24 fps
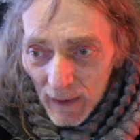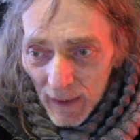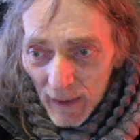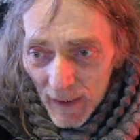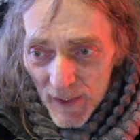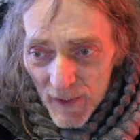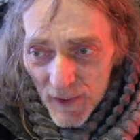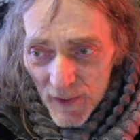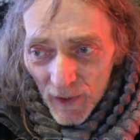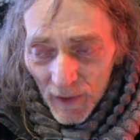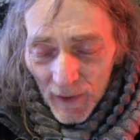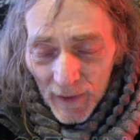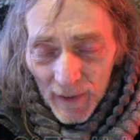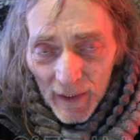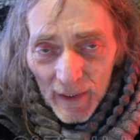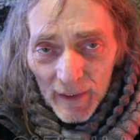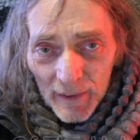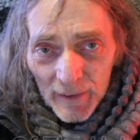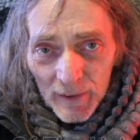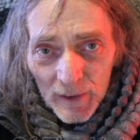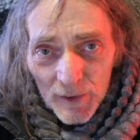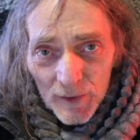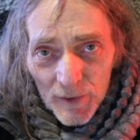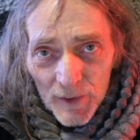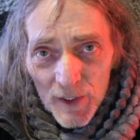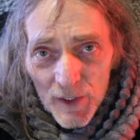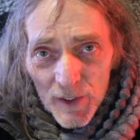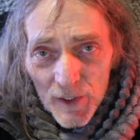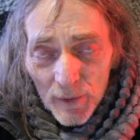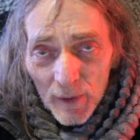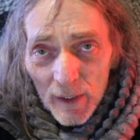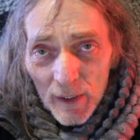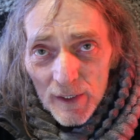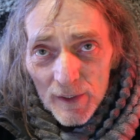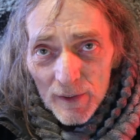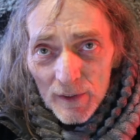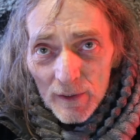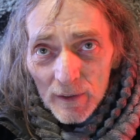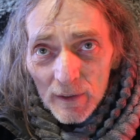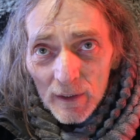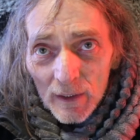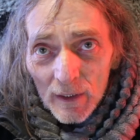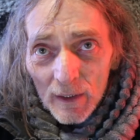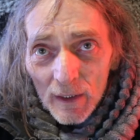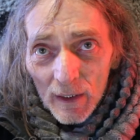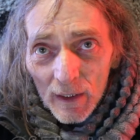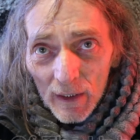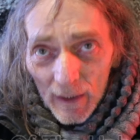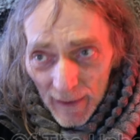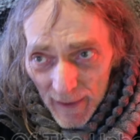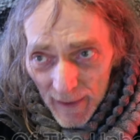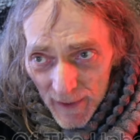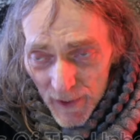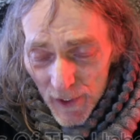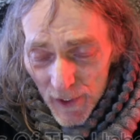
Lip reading: it's not an ideal situation. It's